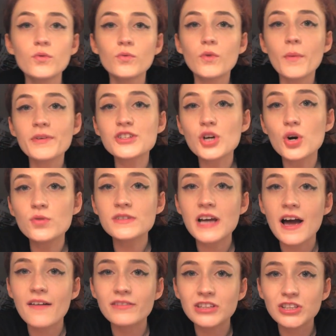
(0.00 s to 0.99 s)
What we don't
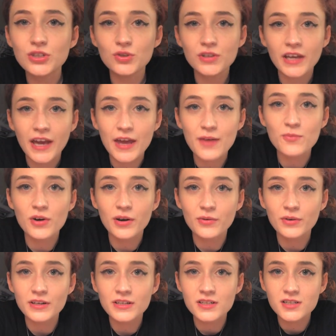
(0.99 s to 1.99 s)
have in the UK, and what
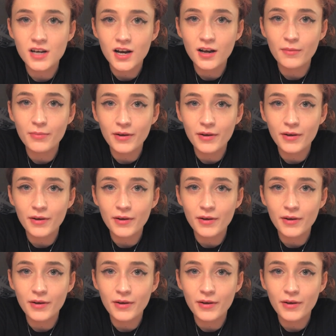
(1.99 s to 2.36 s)
I'm going to talk